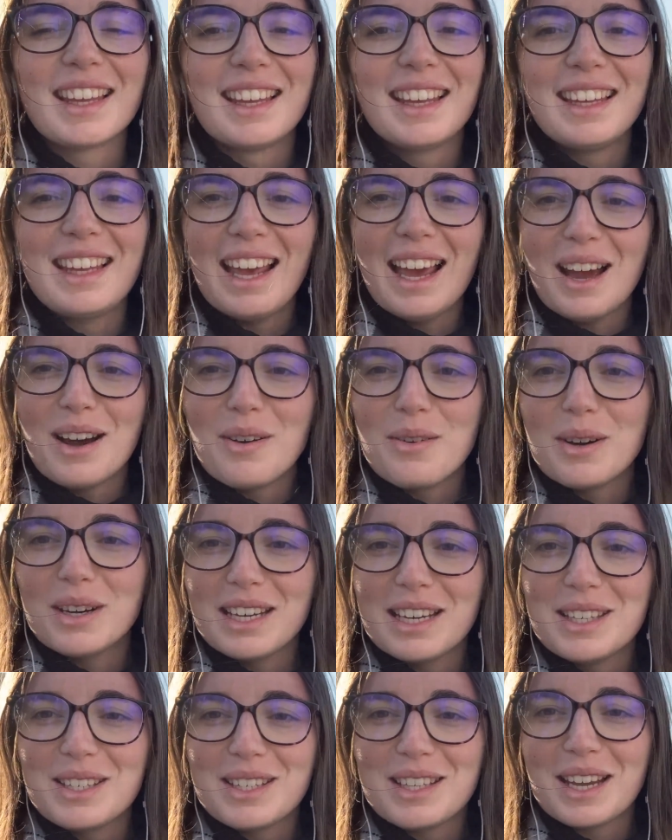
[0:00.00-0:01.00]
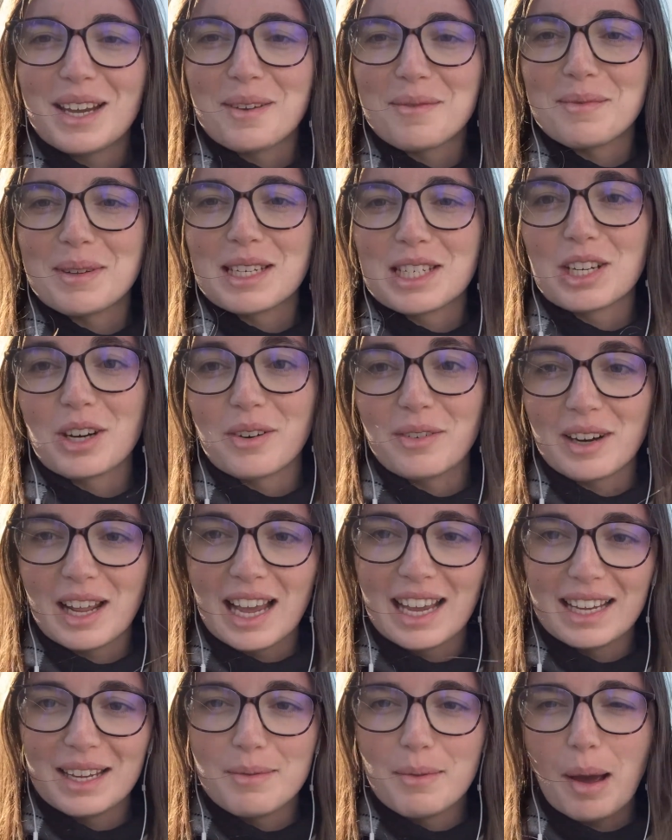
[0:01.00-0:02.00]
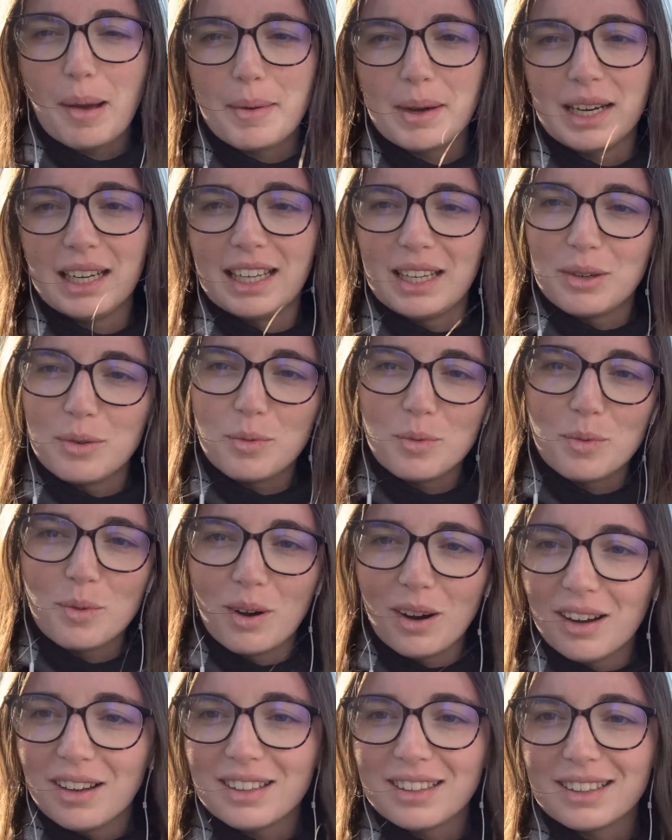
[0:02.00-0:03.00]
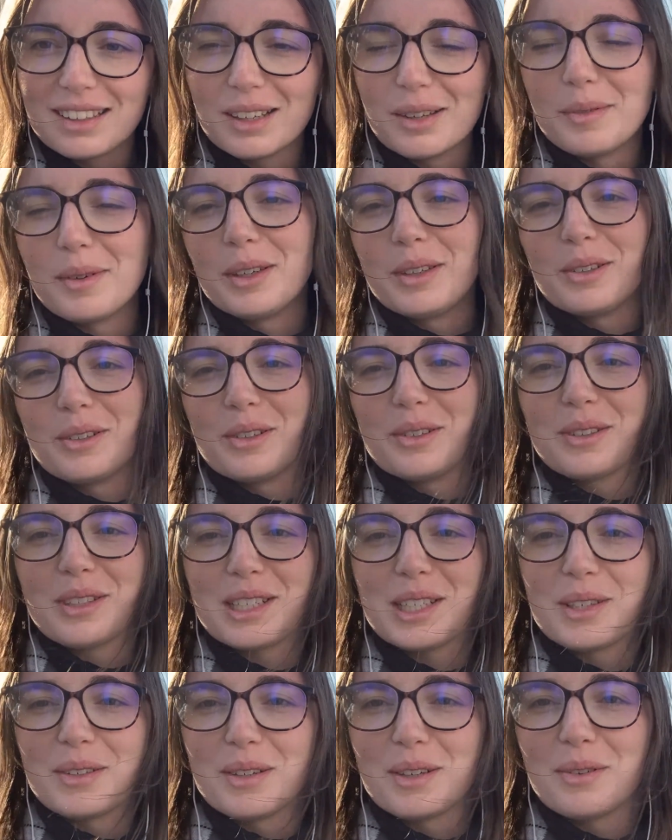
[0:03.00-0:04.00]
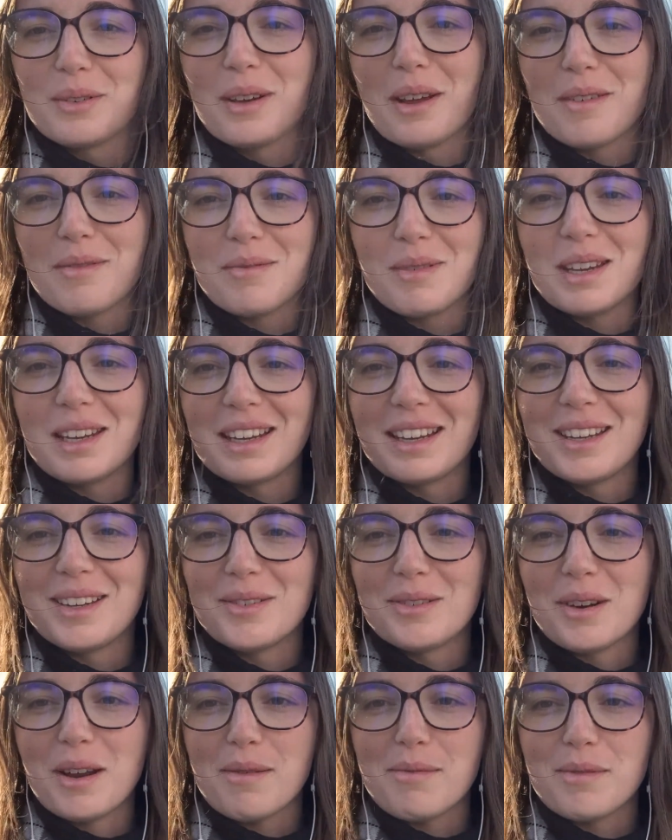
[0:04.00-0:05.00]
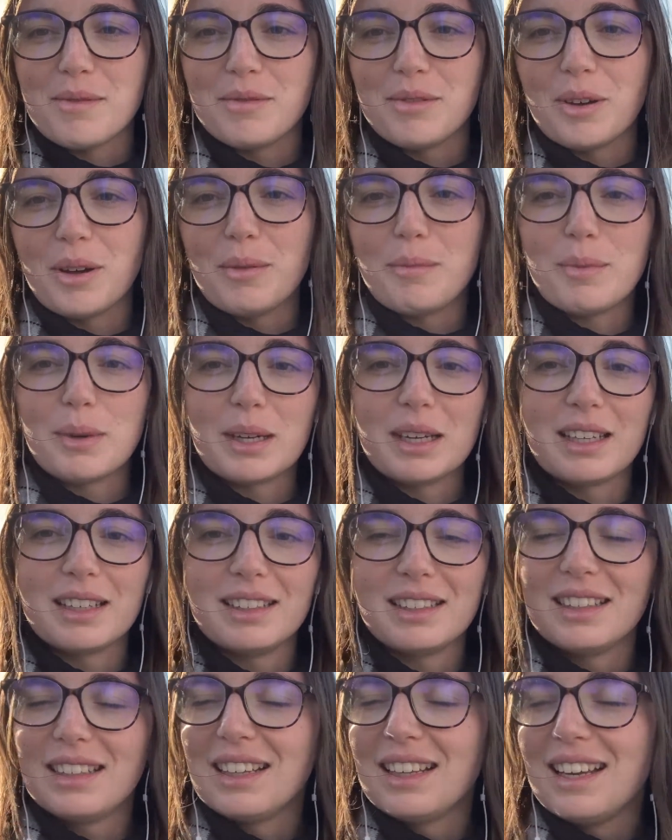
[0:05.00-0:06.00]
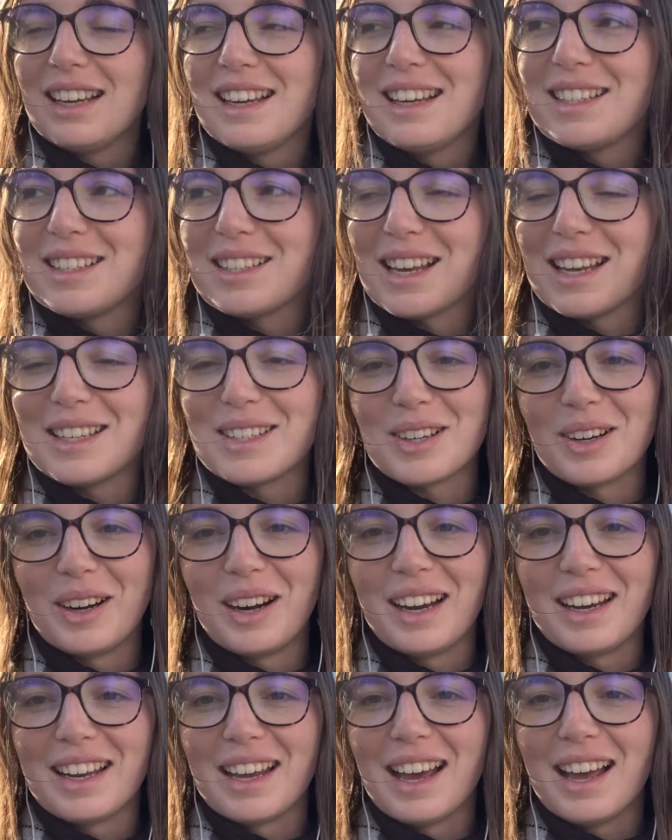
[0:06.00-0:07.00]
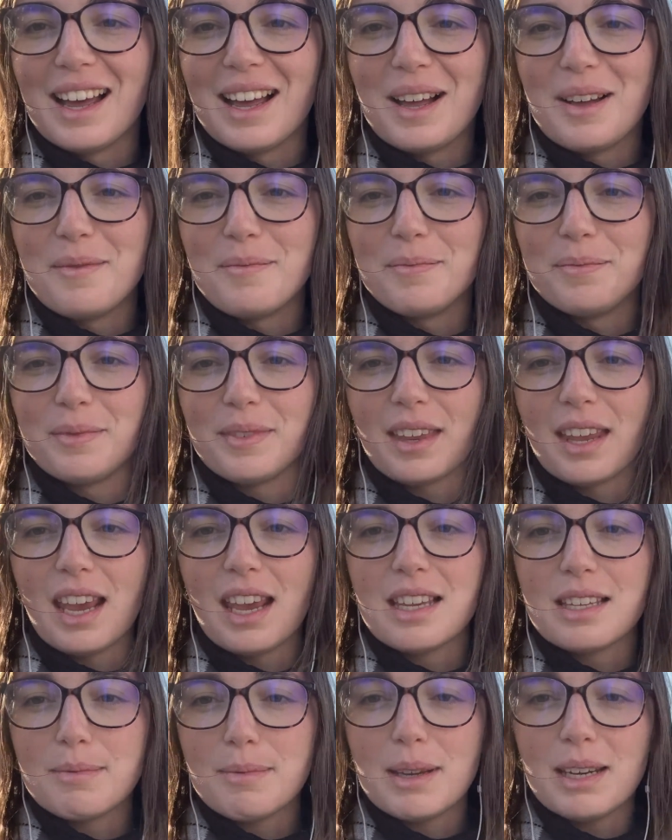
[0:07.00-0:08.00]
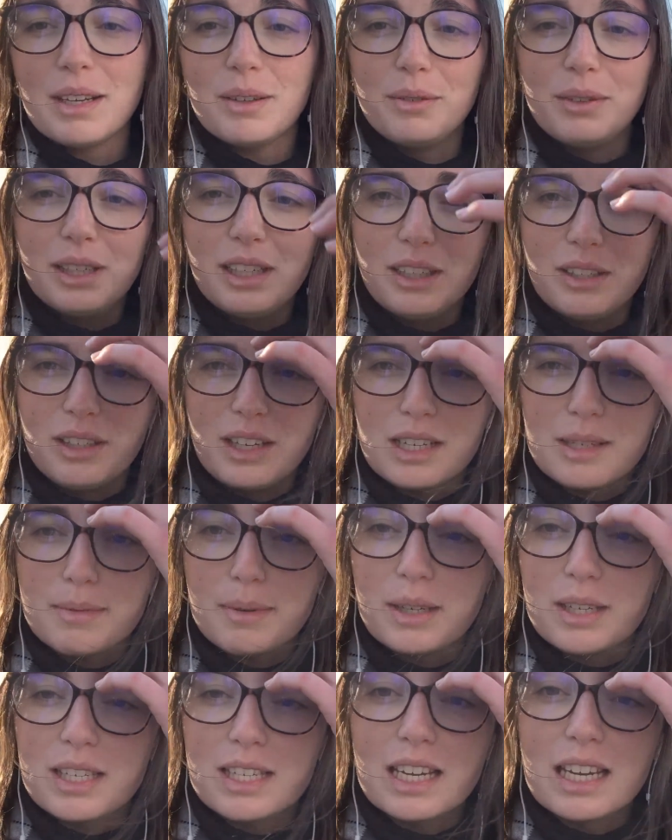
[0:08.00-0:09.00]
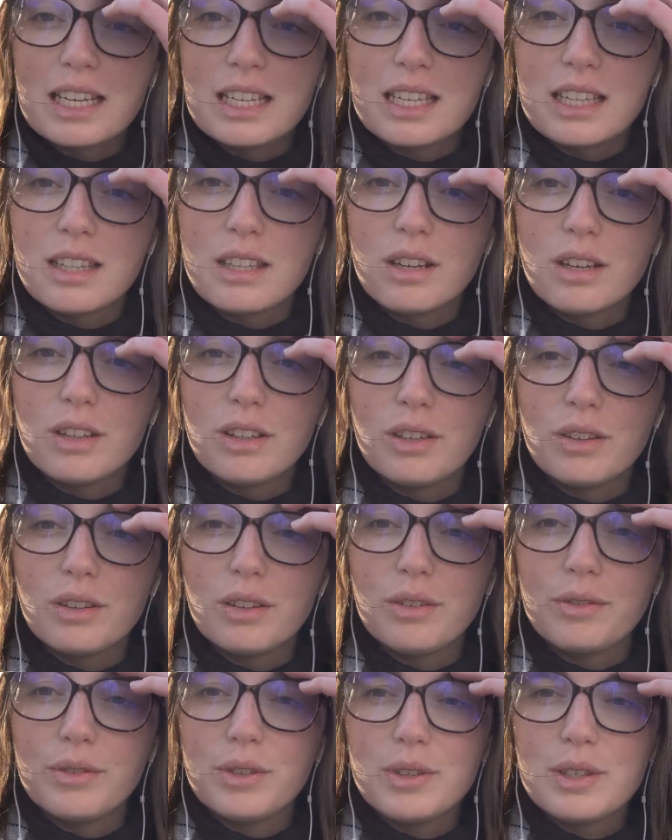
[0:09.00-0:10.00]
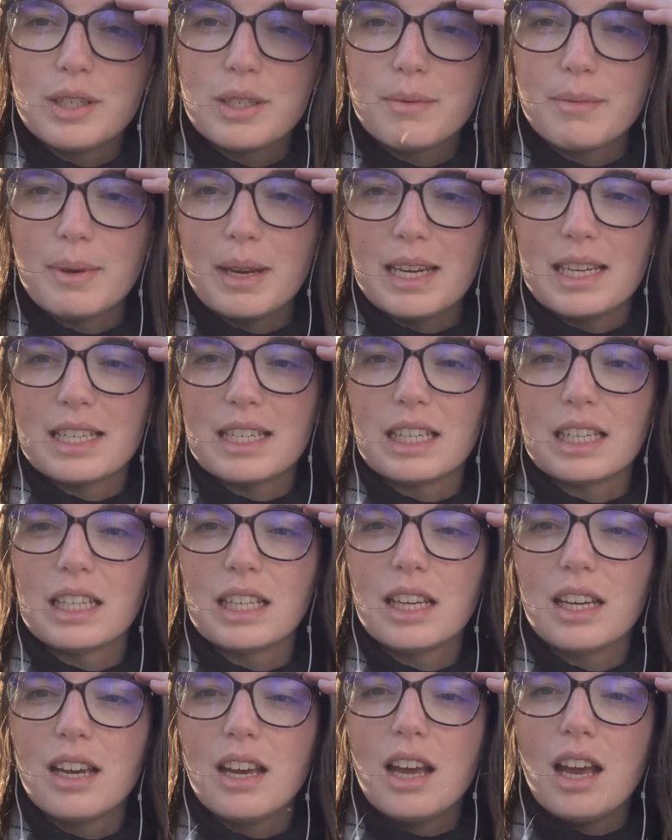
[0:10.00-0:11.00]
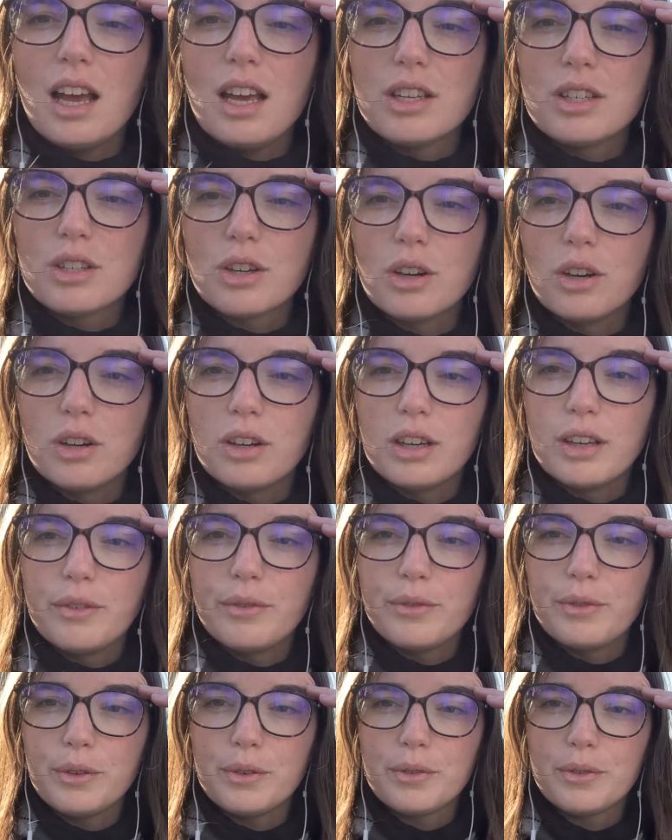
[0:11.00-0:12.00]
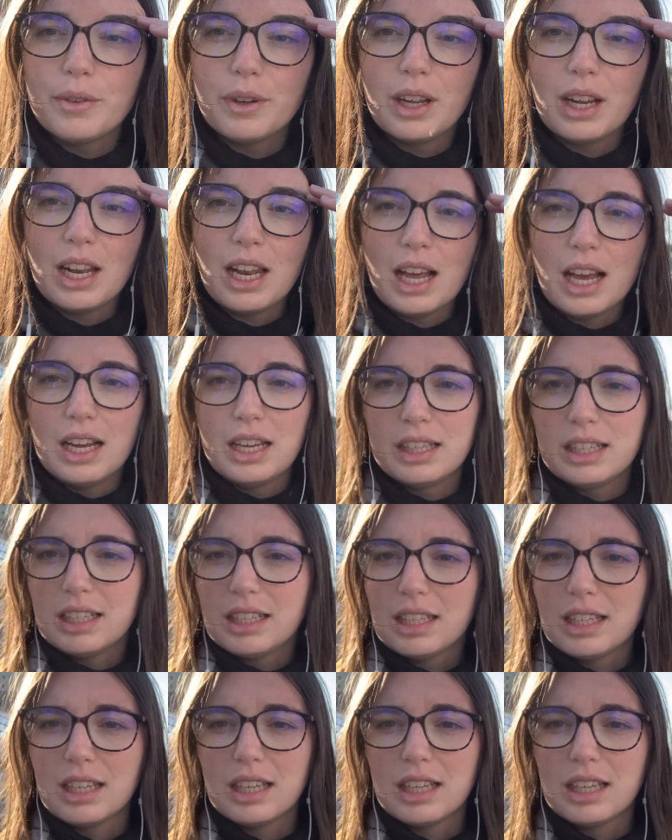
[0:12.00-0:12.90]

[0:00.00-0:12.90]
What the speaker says: yeah, I wanted to take a picture of like Imabari 1 kilometer or 0. It would have been fun, but it's alright. It's been a really good experience. The view is amazing. So if you feel like